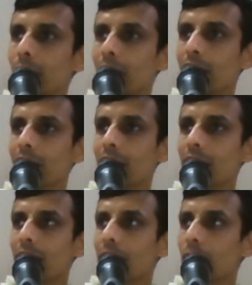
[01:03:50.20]
What is the
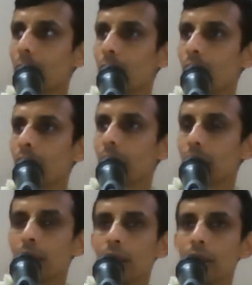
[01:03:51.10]
necessity to chant
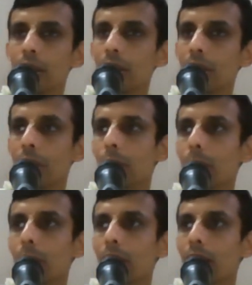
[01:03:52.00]

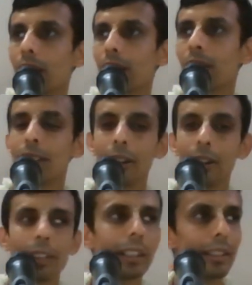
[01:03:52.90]
Ishtadyumna,
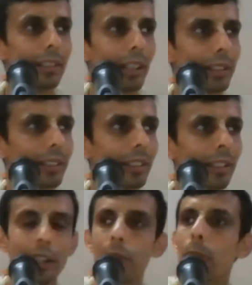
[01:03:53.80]
all these
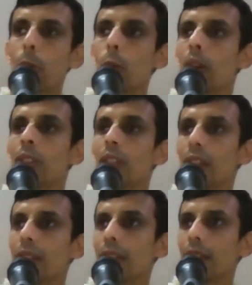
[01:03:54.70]
things? Srila Prabhupada
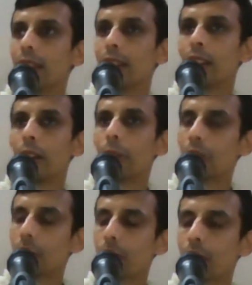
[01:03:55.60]
says,
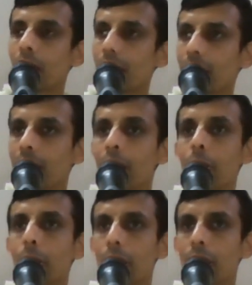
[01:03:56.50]
whichever
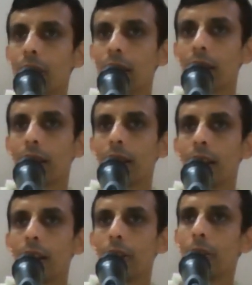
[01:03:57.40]
connected to Krishna,
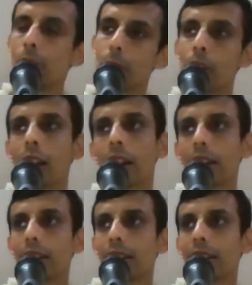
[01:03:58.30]
we should
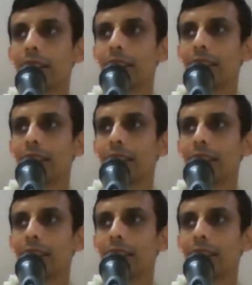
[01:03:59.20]
connect.